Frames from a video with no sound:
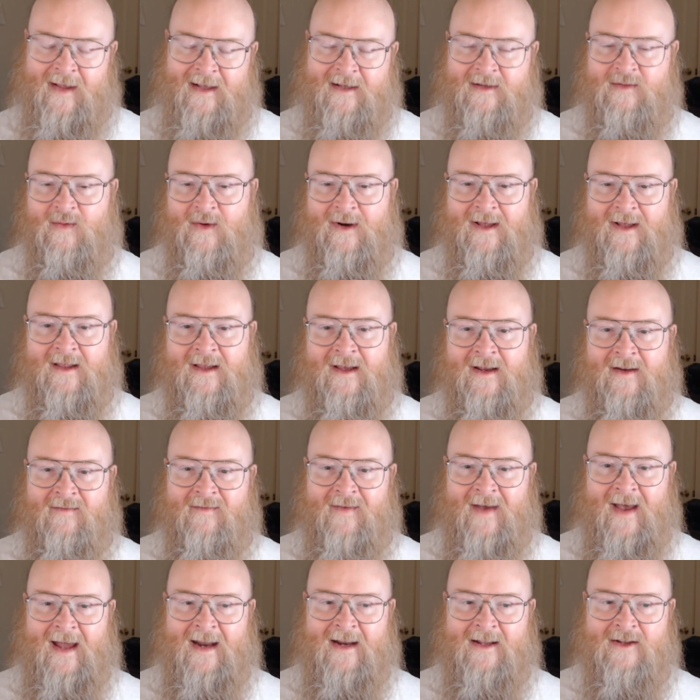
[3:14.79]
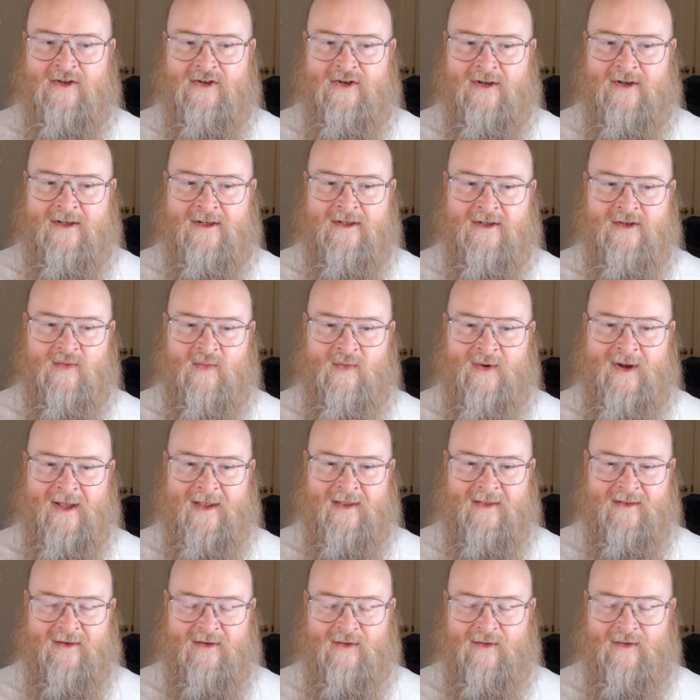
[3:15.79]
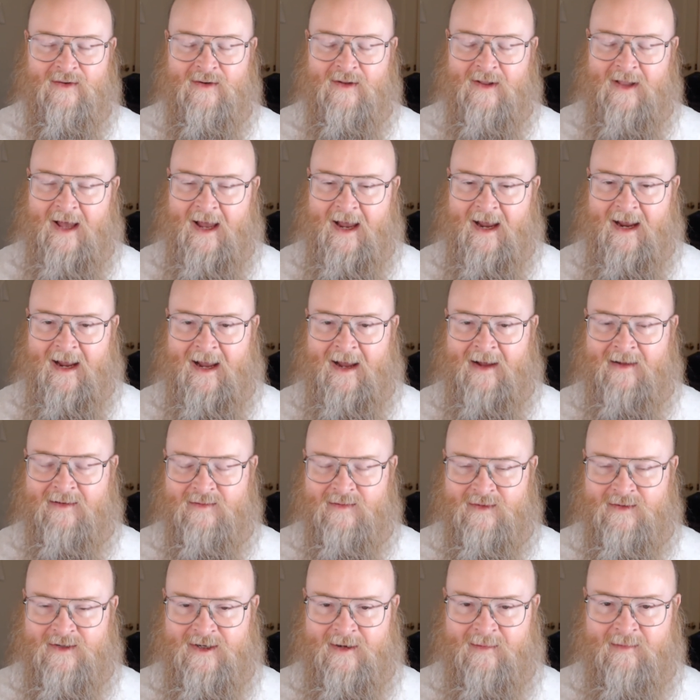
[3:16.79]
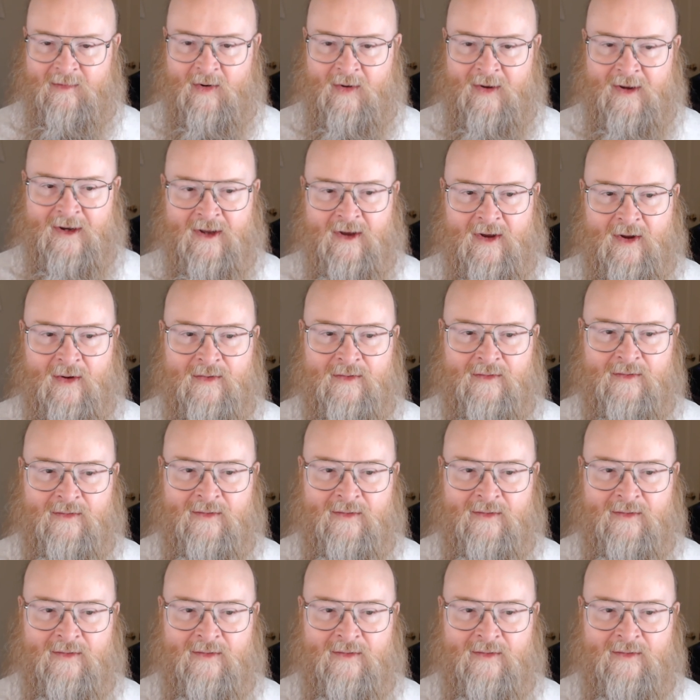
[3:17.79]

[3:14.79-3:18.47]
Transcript: That's one of the advantages with Google Hangouts, which I'm going to go